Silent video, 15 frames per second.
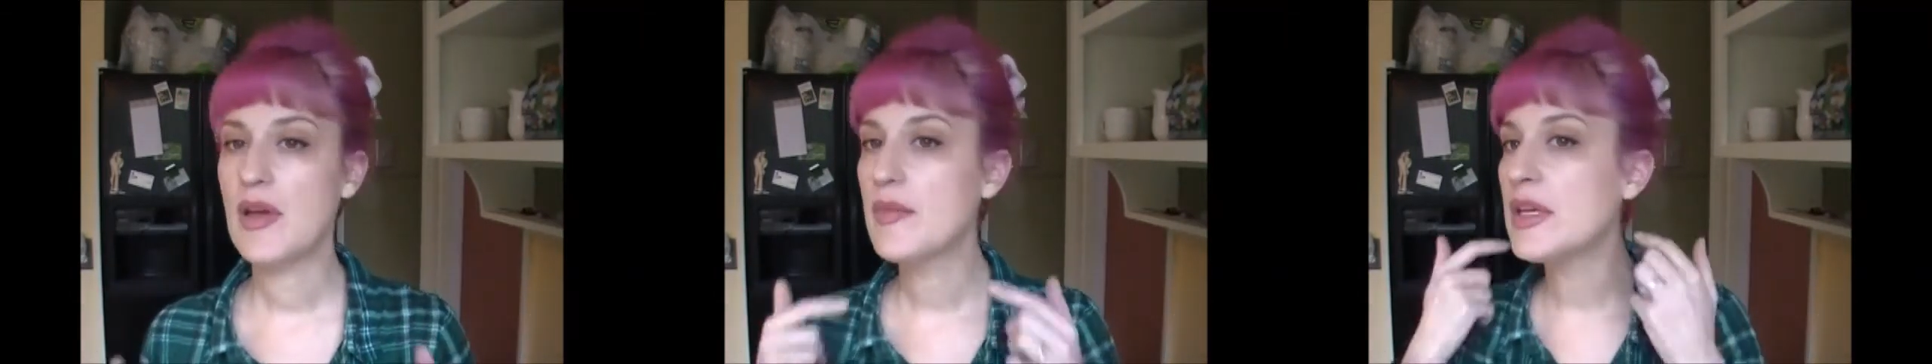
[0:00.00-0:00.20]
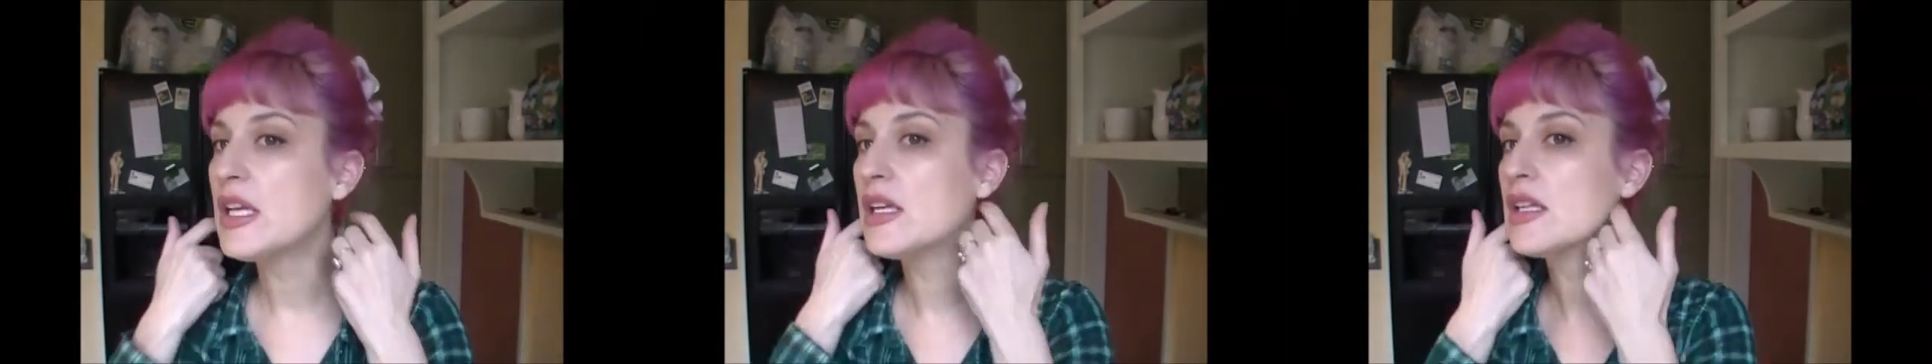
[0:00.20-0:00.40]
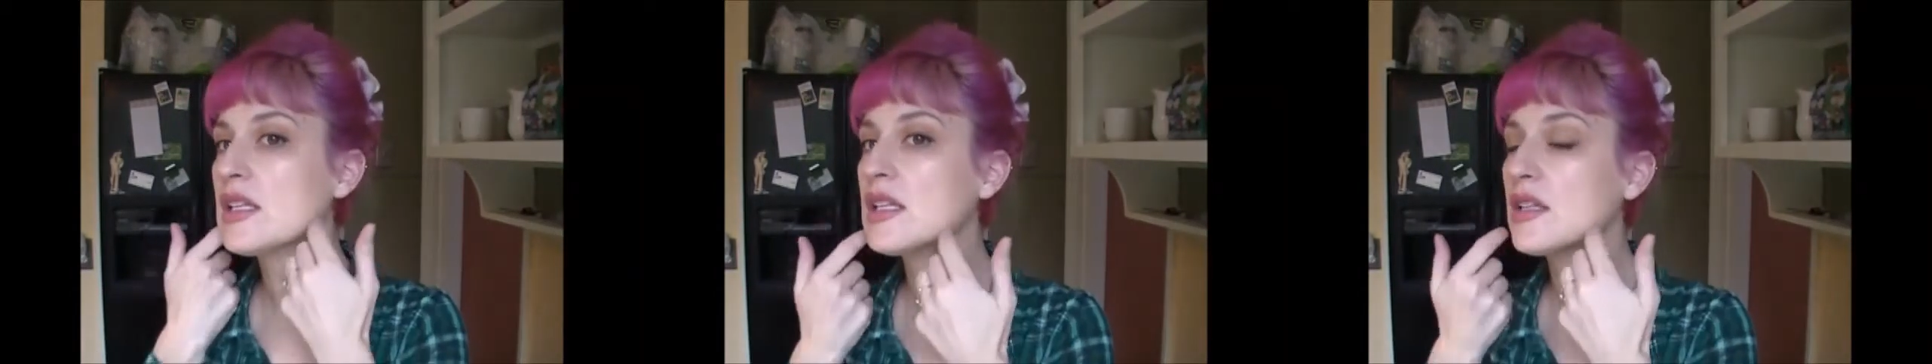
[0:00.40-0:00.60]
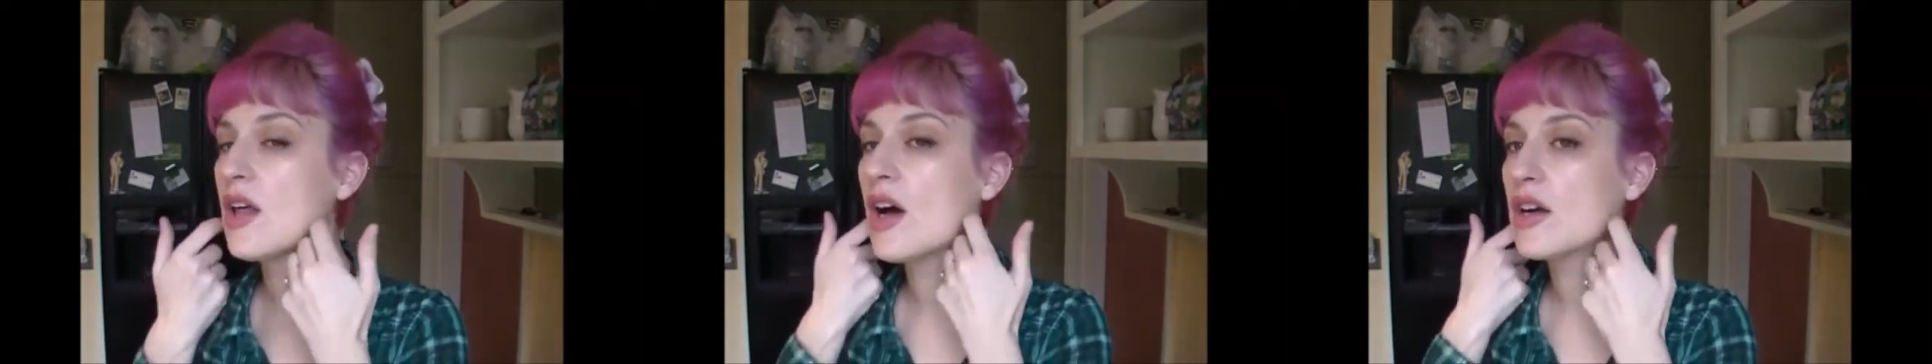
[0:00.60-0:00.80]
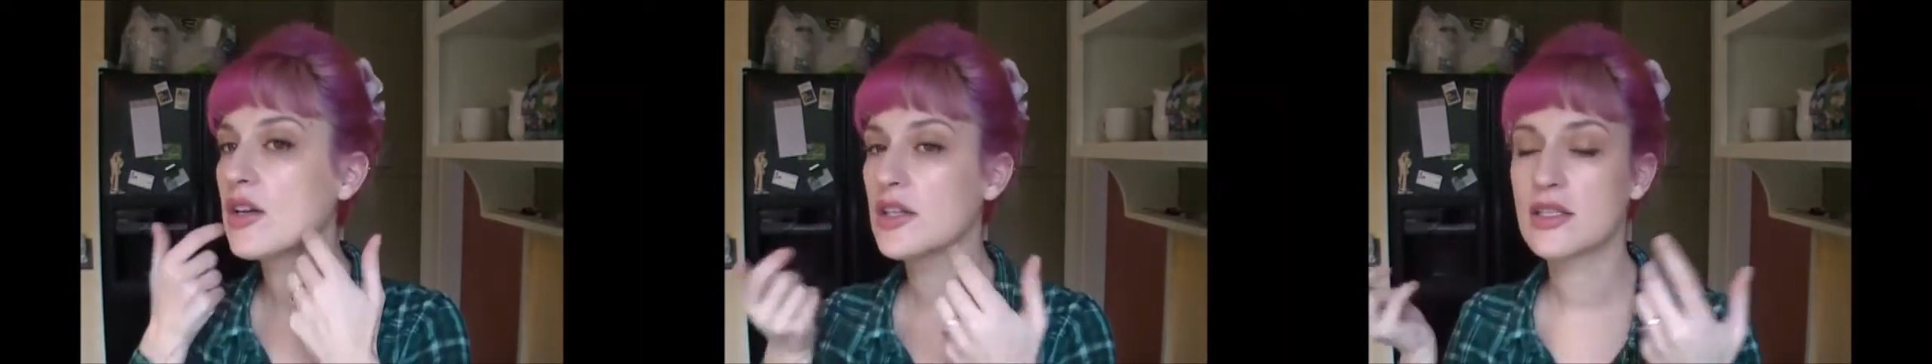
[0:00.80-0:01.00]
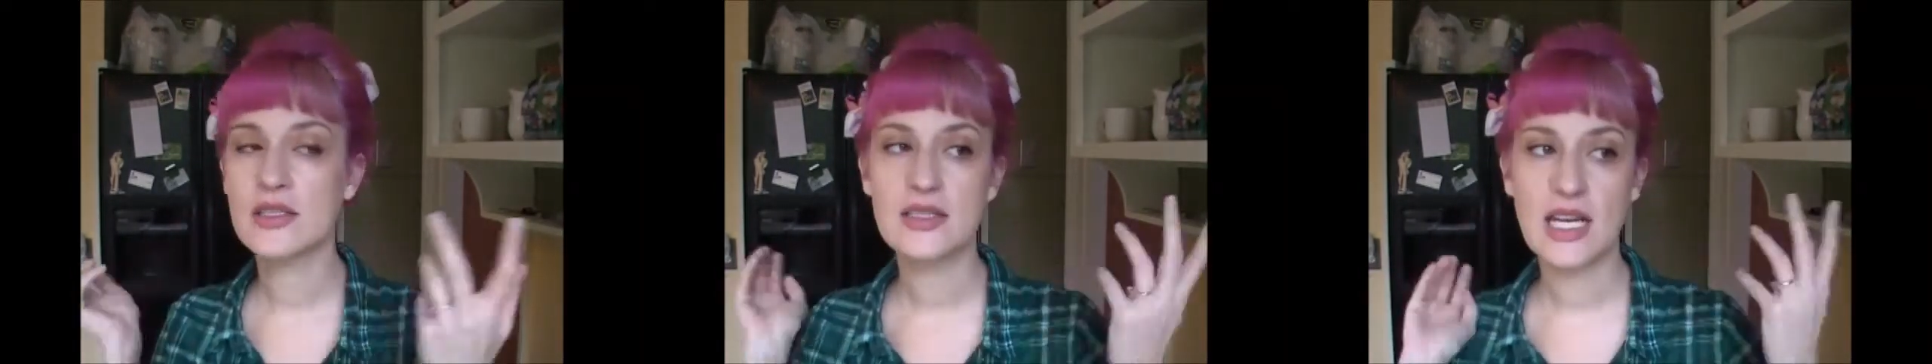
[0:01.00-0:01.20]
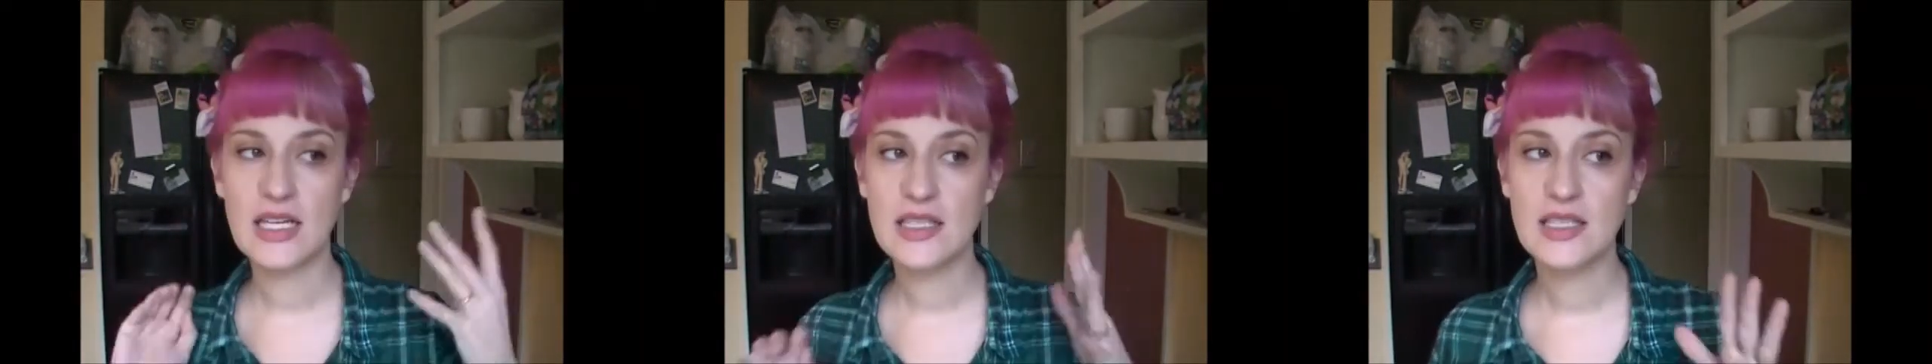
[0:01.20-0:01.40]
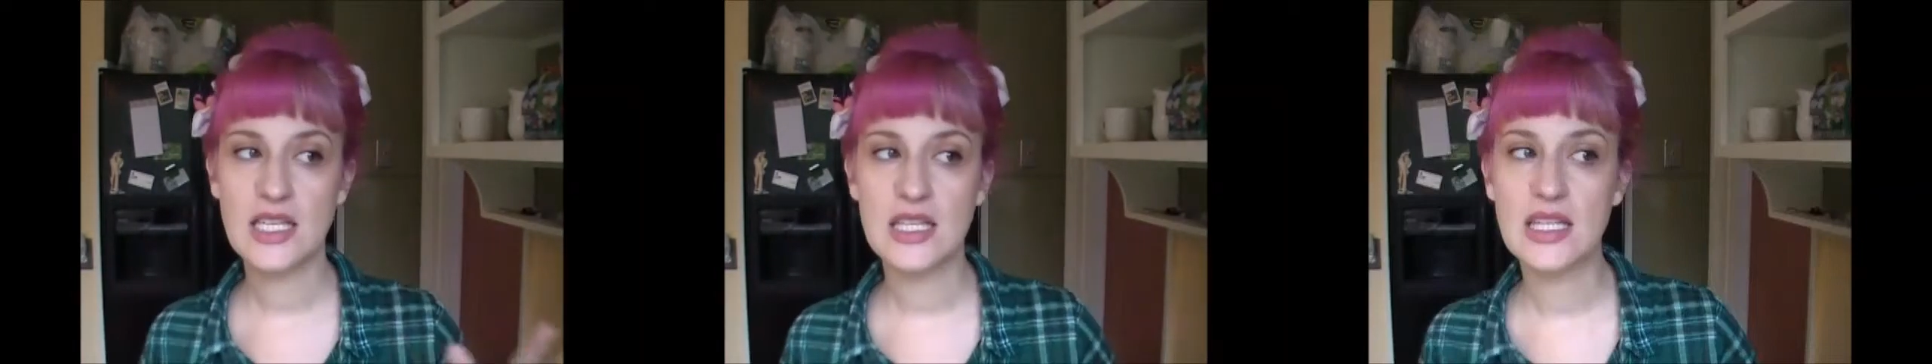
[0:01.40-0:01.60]
I mean, the longer your
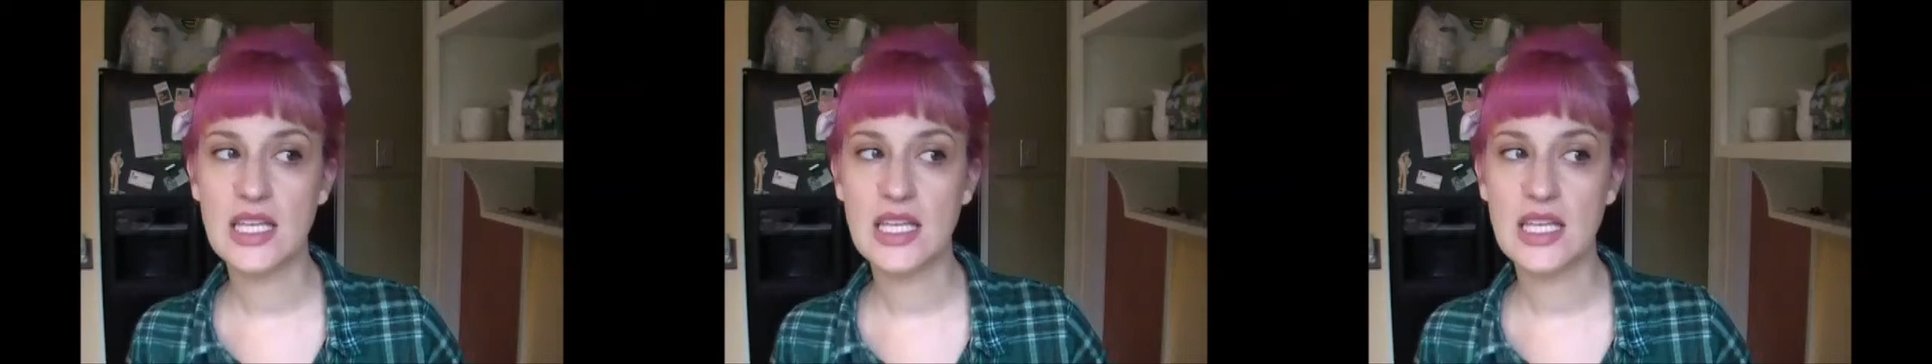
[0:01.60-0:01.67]
sides get,